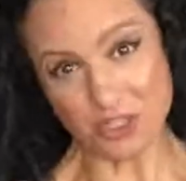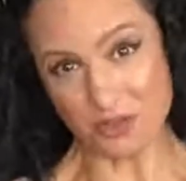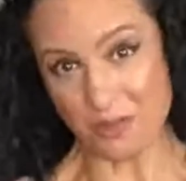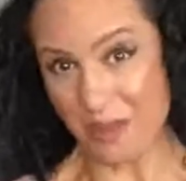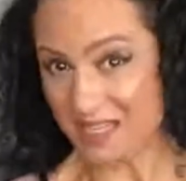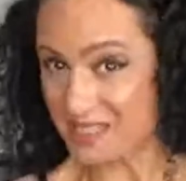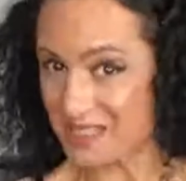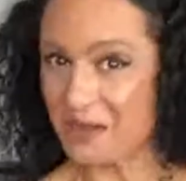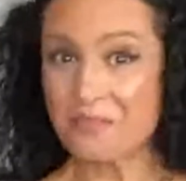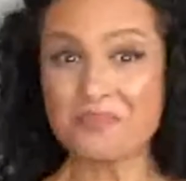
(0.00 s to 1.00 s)
I wish you
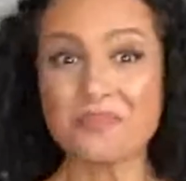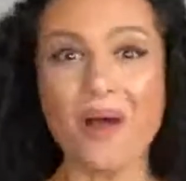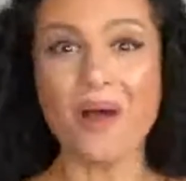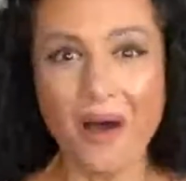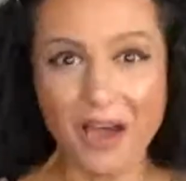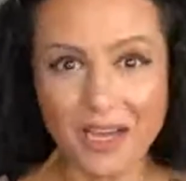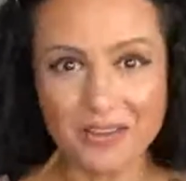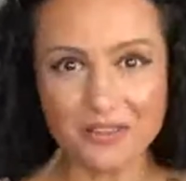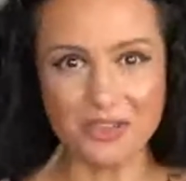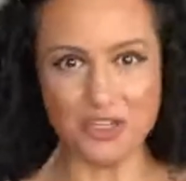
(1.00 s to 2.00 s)
the best
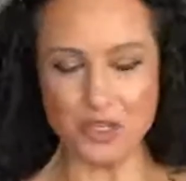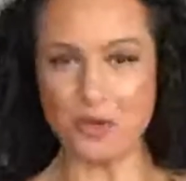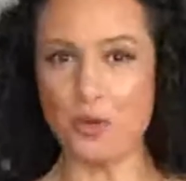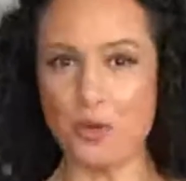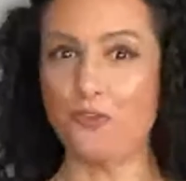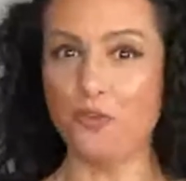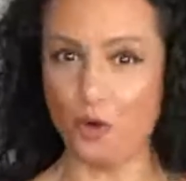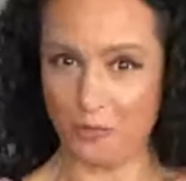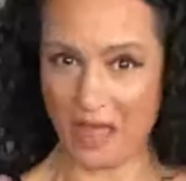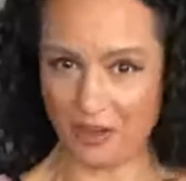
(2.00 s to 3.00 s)
on the
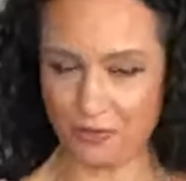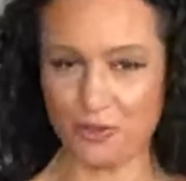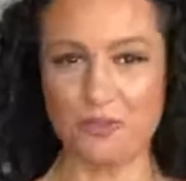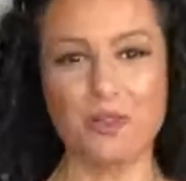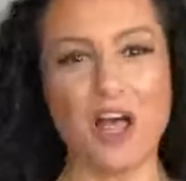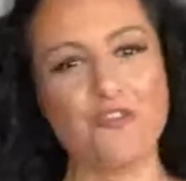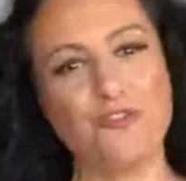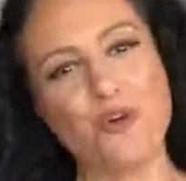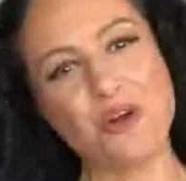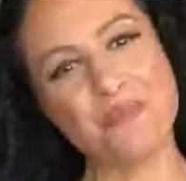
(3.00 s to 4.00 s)
new format for the
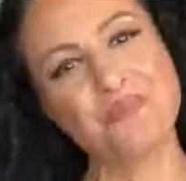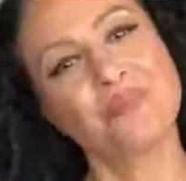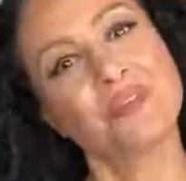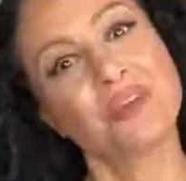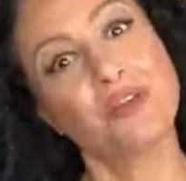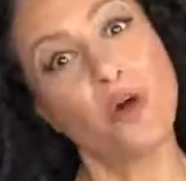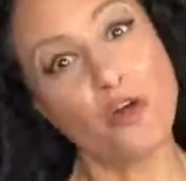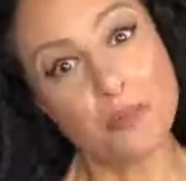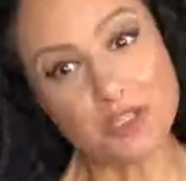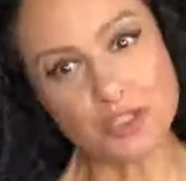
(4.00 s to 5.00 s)
platform.
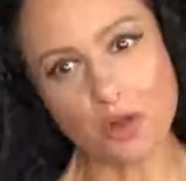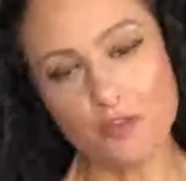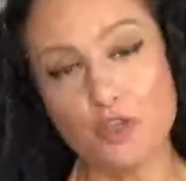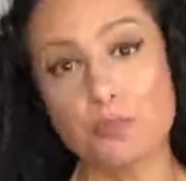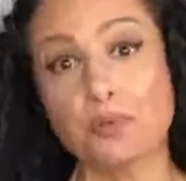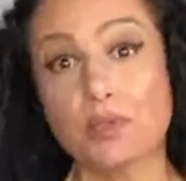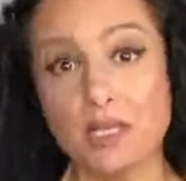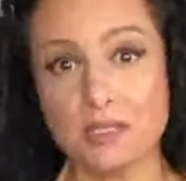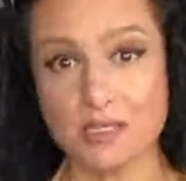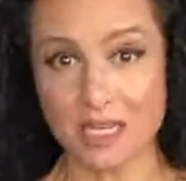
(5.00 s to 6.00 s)
All the best to all of
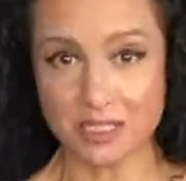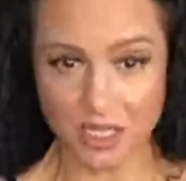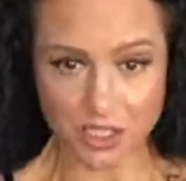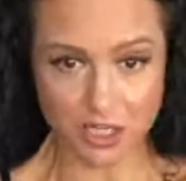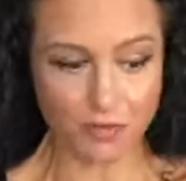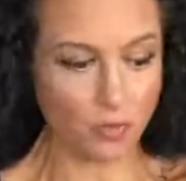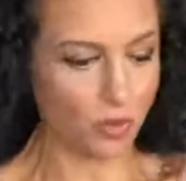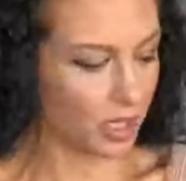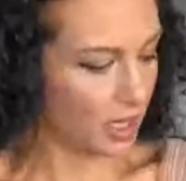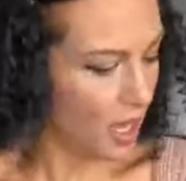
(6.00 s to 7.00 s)
you. Please stay in
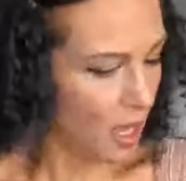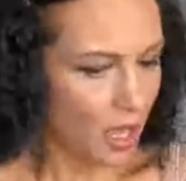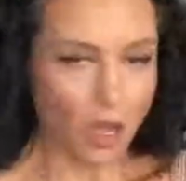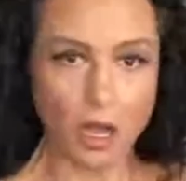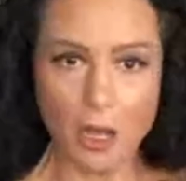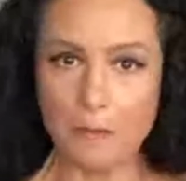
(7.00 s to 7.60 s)
touch, everyone.